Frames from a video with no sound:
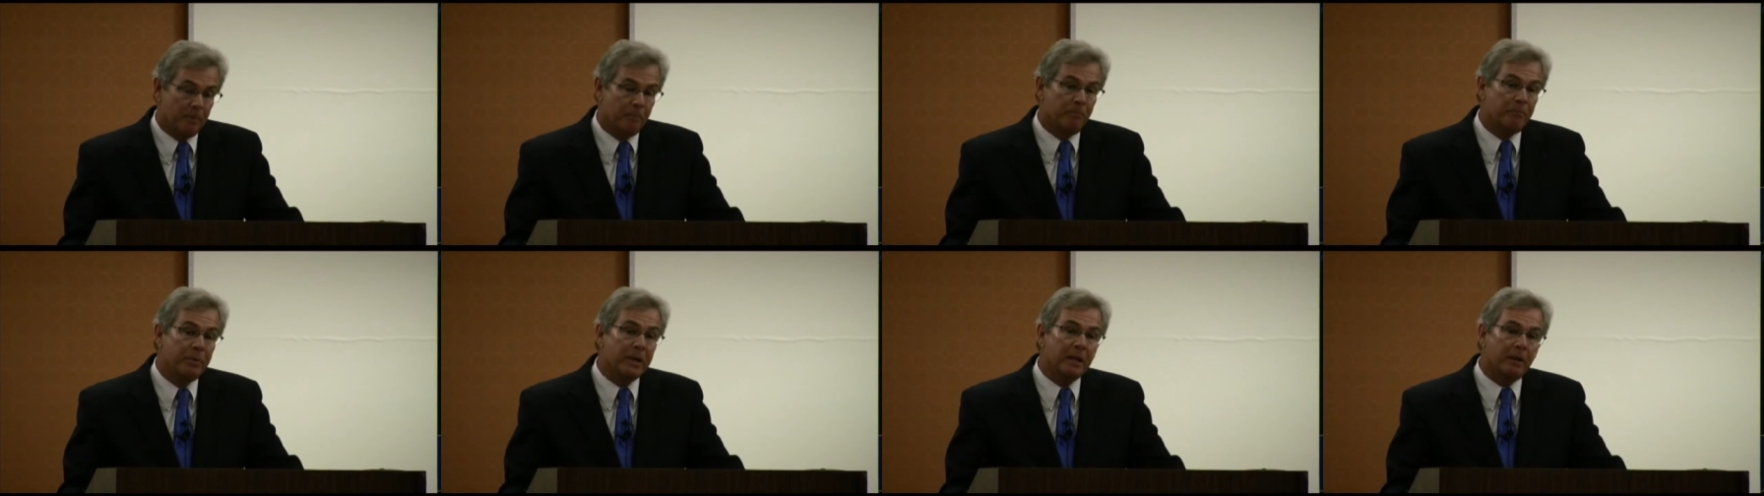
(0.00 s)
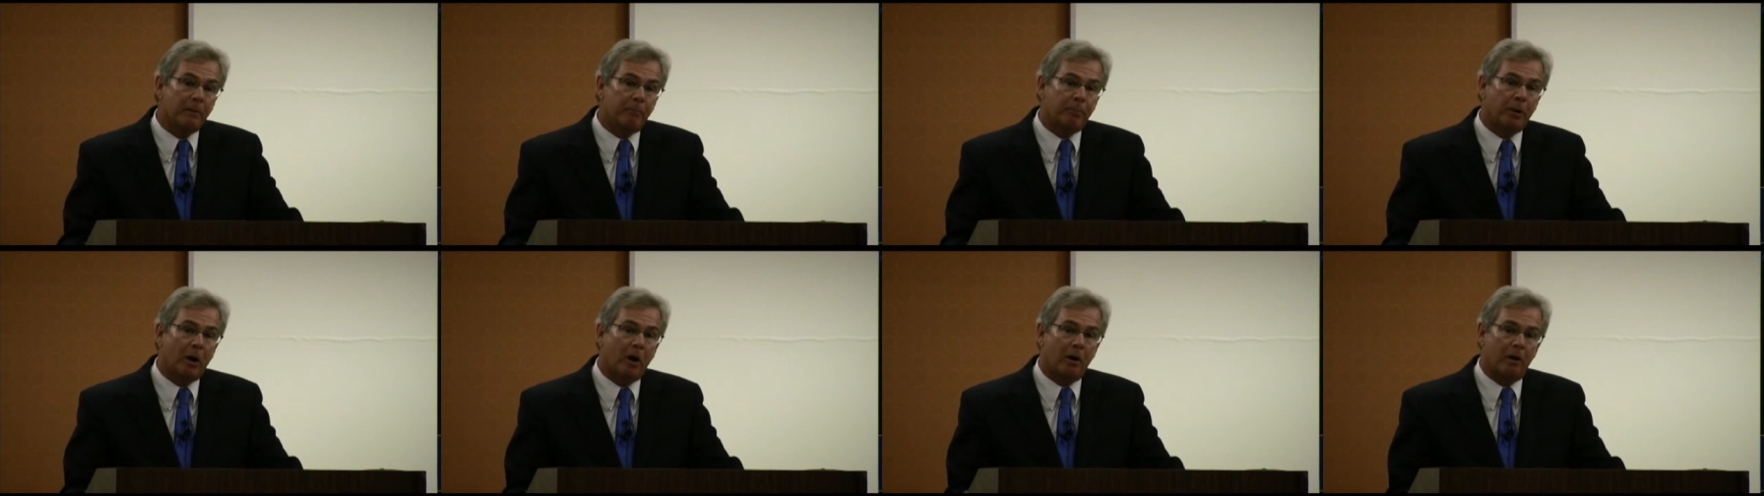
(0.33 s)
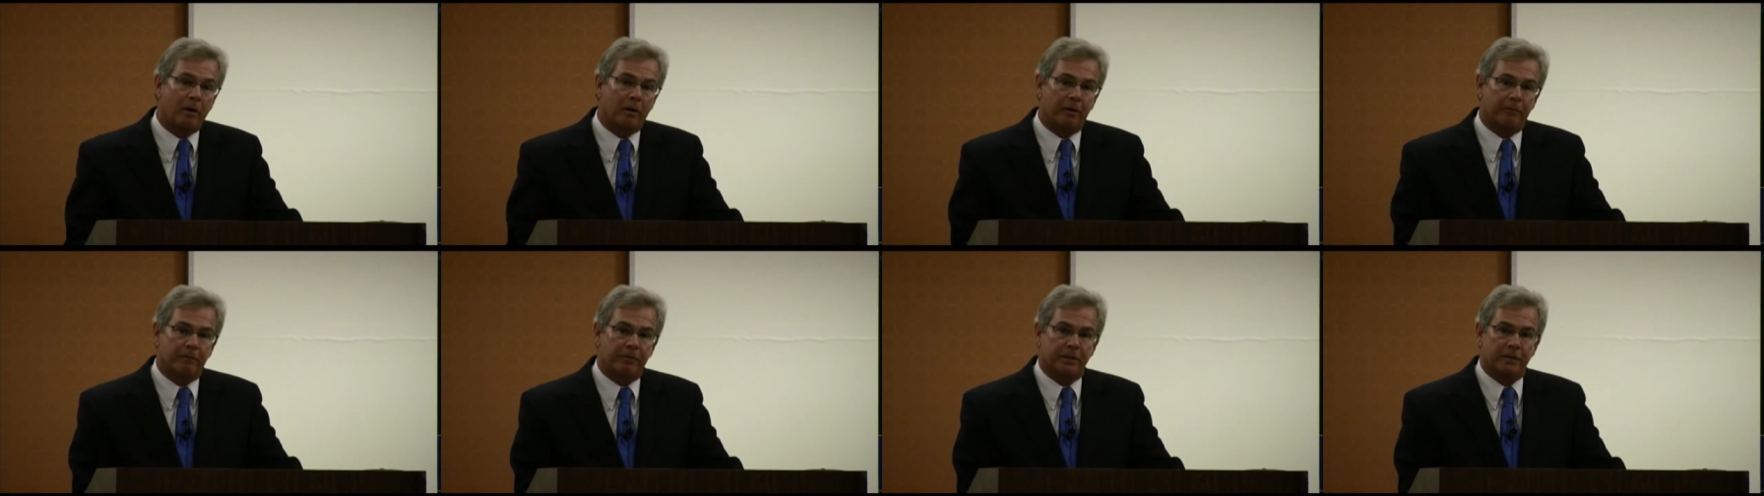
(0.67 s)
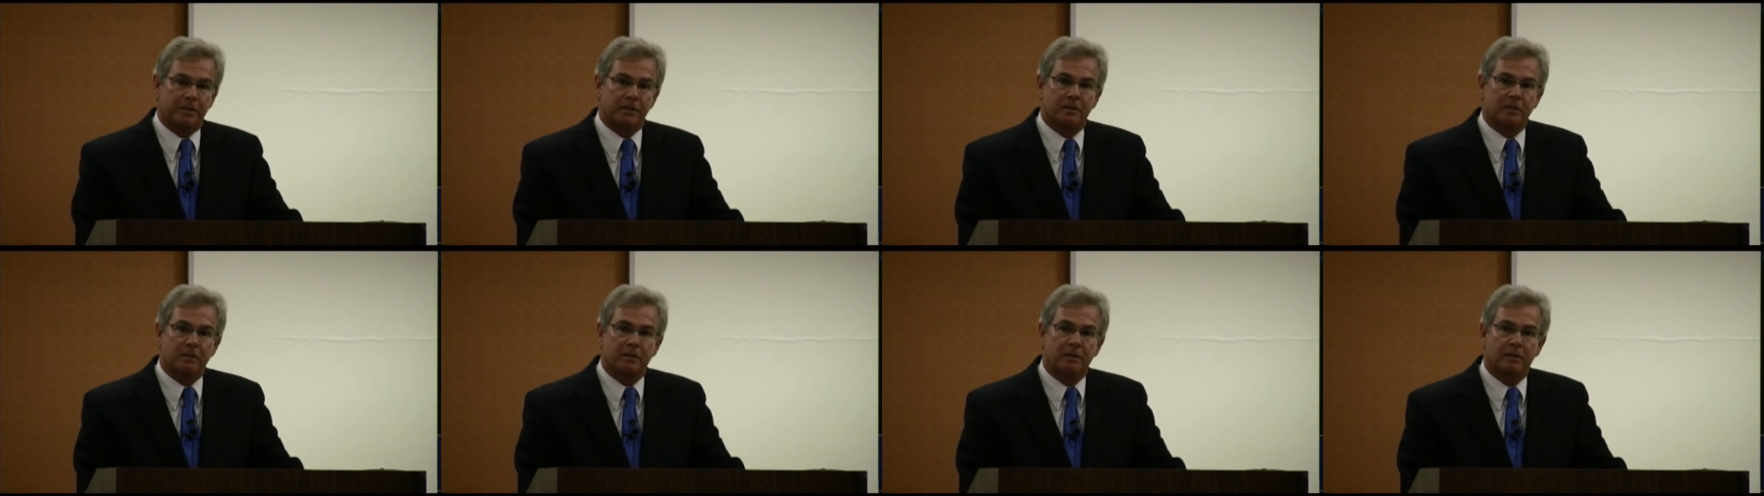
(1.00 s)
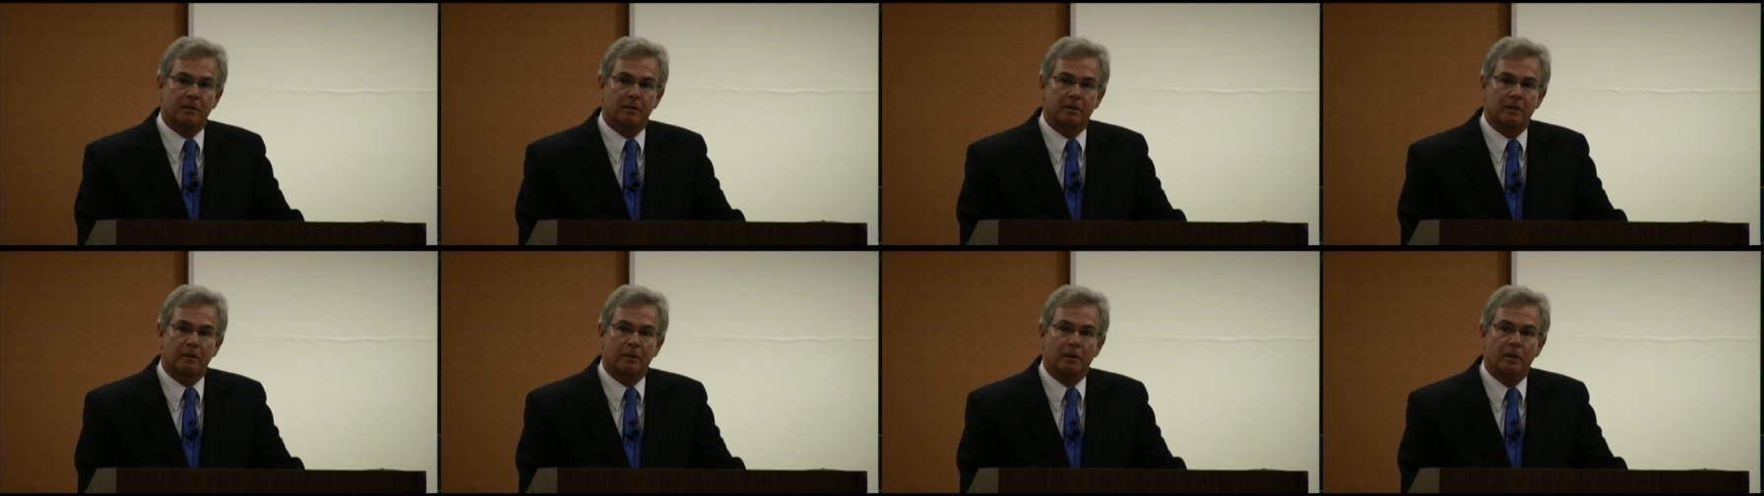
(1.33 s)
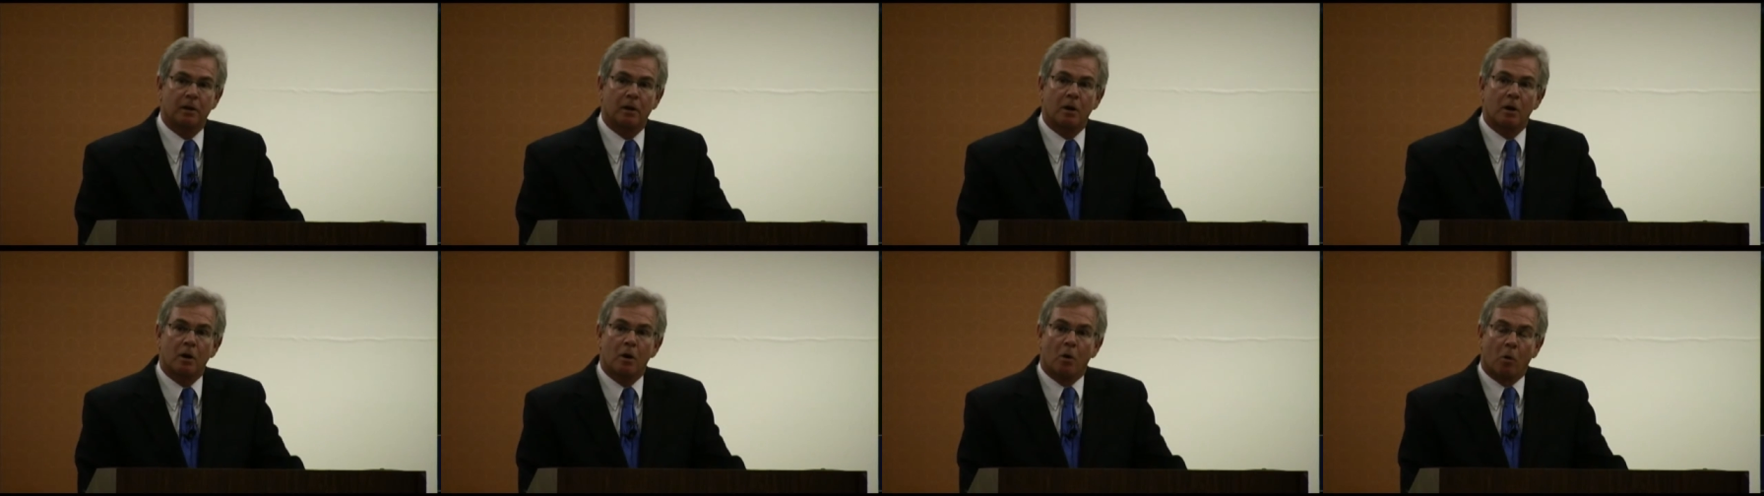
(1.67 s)
Be a part of it.
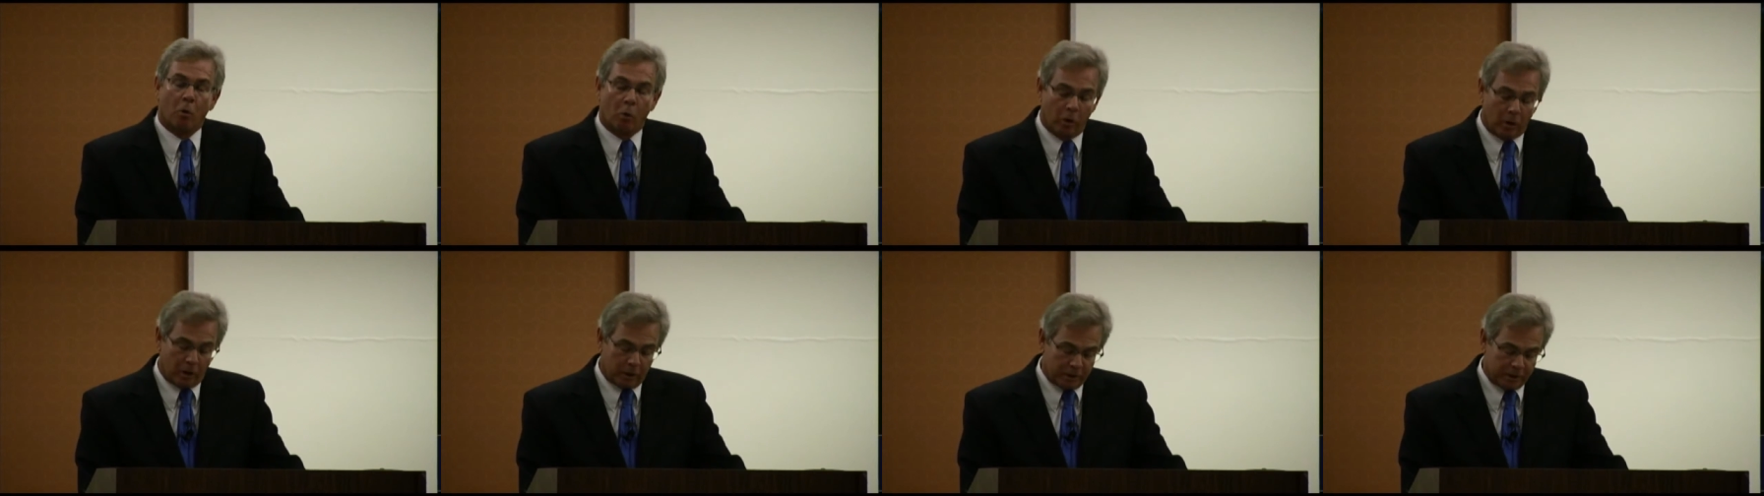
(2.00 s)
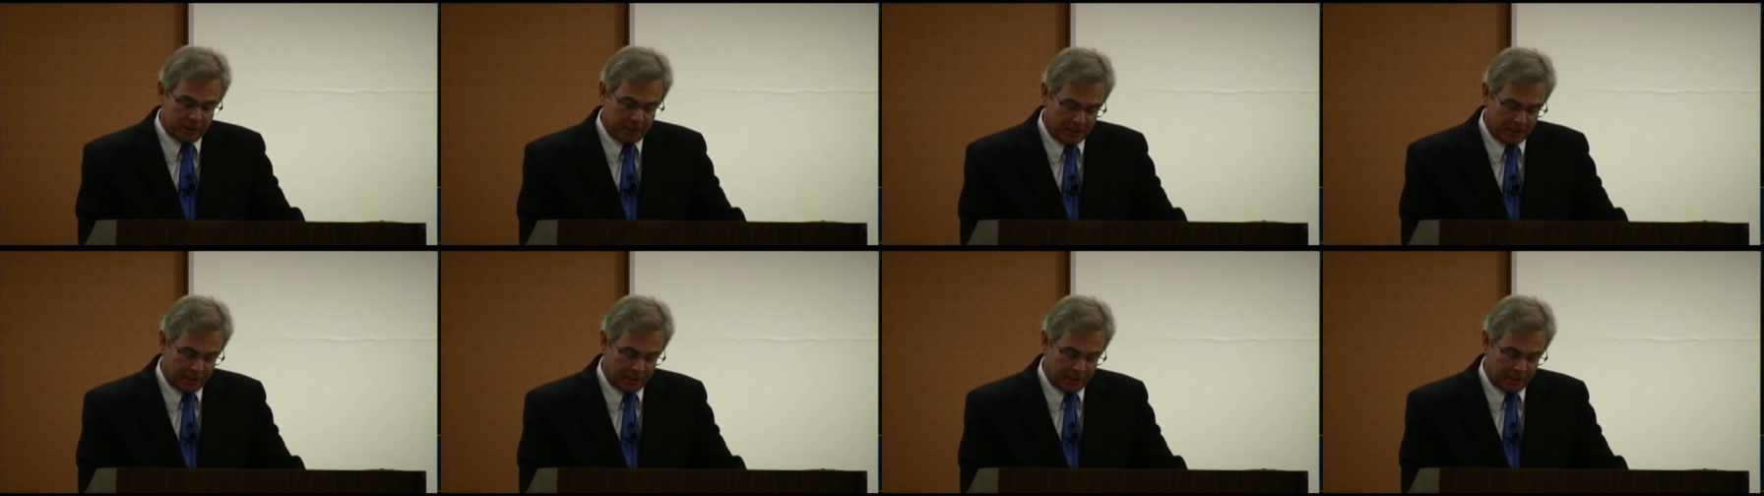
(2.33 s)
Work